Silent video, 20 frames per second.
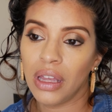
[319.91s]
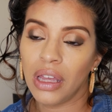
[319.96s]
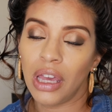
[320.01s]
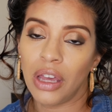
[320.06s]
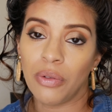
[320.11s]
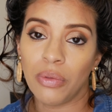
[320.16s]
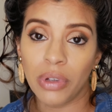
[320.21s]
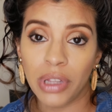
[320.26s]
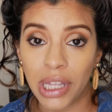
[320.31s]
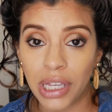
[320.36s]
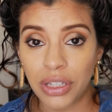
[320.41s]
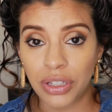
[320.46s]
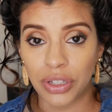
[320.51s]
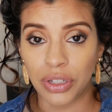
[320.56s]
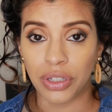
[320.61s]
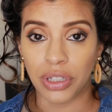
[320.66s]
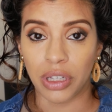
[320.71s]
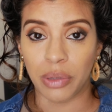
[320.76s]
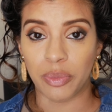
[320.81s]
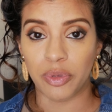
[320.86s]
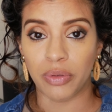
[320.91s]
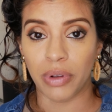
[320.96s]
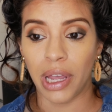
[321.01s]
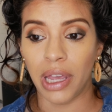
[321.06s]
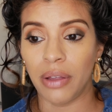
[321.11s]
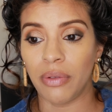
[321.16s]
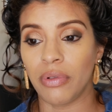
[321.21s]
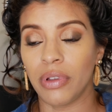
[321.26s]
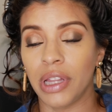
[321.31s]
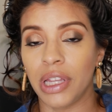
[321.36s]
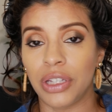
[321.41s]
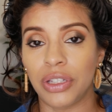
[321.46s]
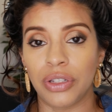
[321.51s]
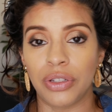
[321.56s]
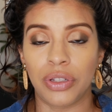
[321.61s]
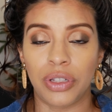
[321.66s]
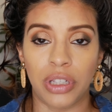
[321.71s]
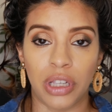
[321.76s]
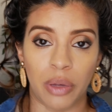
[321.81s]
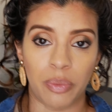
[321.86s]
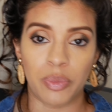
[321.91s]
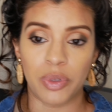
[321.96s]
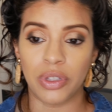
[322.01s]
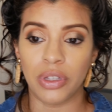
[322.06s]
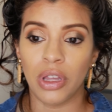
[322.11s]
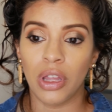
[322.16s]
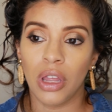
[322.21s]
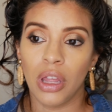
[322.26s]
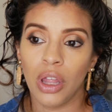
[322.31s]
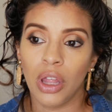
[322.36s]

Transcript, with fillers: and relationships, right? Relationships